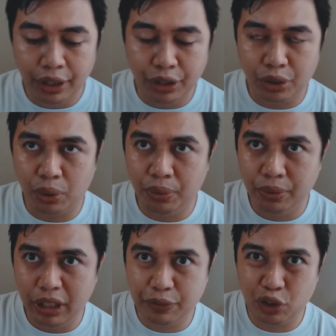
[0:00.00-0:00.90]
So
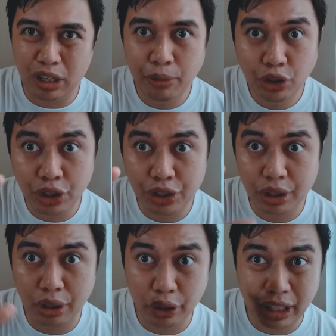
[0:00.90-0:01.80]
if your image is
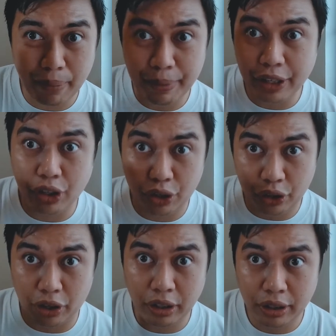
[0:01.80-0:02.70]
looking a bit
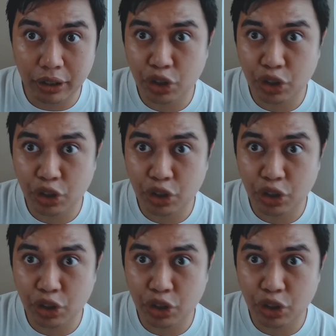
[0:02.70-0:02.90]
dark,